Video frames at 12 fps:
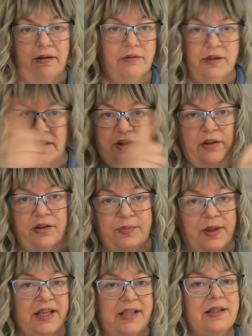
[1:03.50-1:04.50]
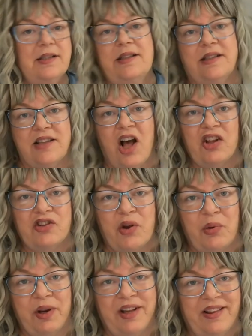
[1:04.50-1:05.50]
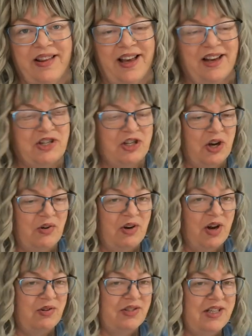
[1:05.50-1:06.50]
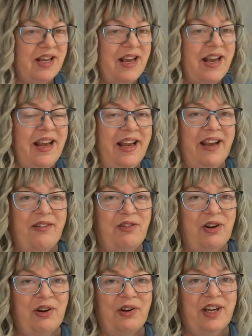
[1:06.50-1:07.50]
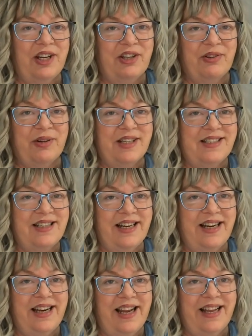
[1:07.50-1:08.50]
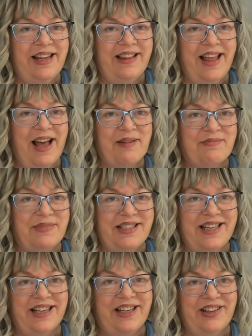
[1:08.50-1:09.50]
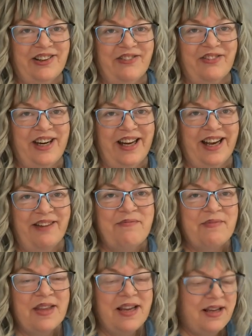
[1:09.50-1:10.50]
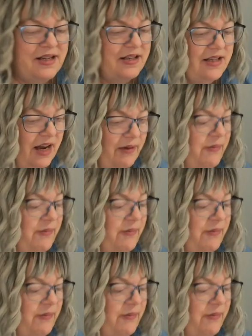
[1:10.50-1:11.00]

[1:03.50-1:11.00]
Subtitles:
one of those places. It's also in the show notes if you're interested in that particular reading. So,